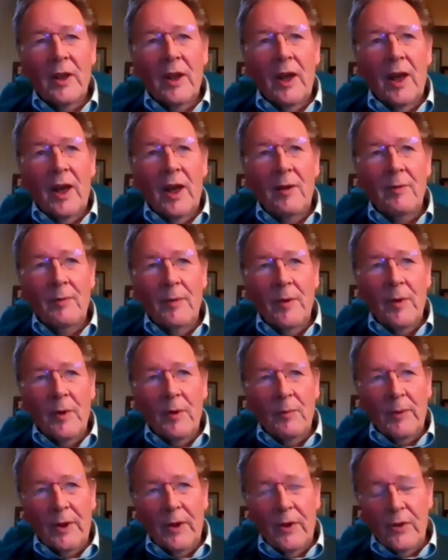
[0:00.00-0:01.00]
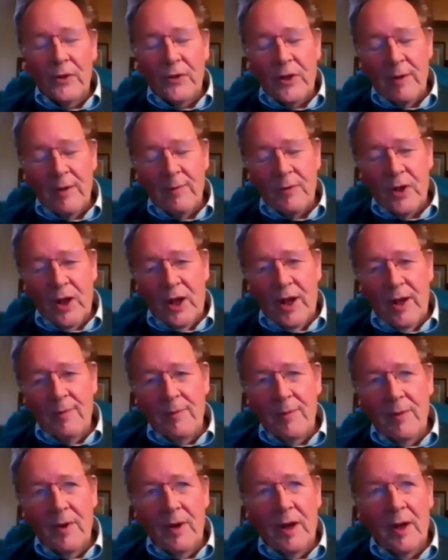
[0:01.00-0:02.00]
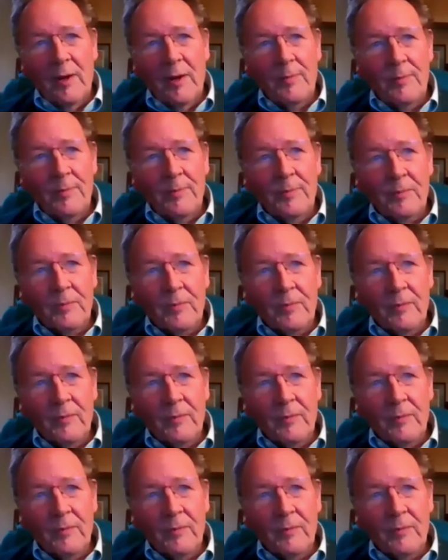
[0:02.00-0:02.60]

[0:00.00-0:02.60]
But at the same time, I